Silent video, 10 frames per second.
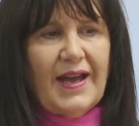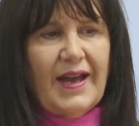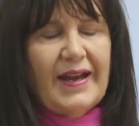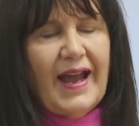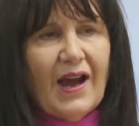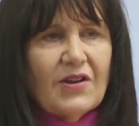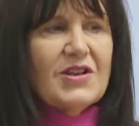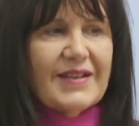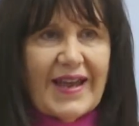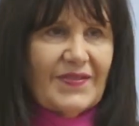And how do
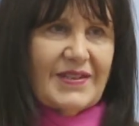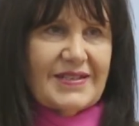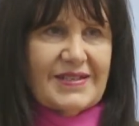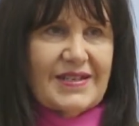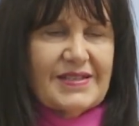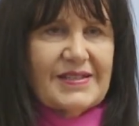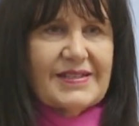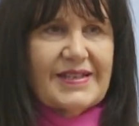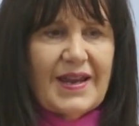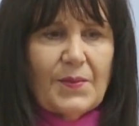you get these thesis
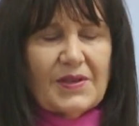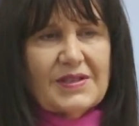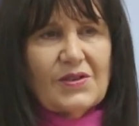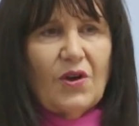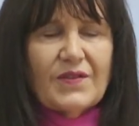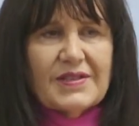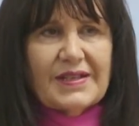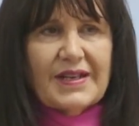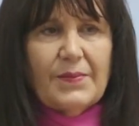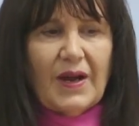statements?
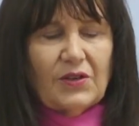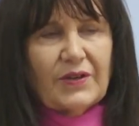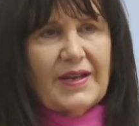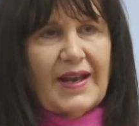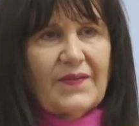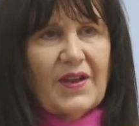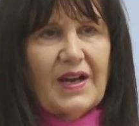Obviously by looking at the